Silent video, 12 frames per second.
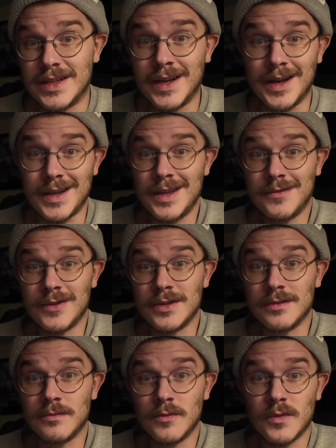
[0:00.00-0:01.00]
can I
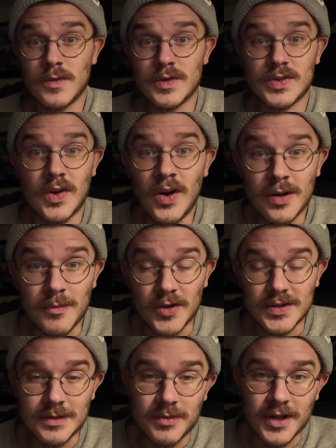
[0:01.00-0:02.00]
even start a
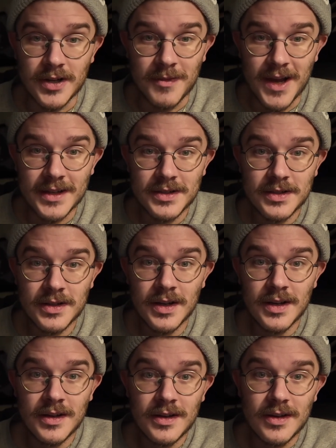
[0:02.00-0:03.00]
multiplayer match
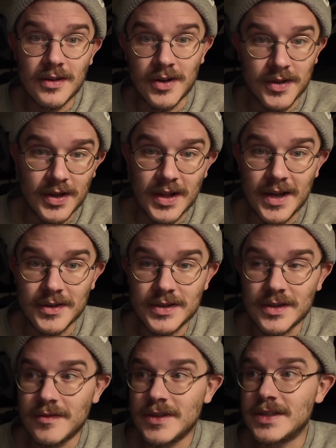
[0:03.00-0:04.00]
on the cloud
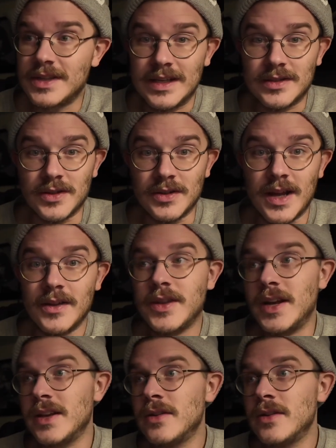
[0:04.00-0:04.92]
service? It turned out that I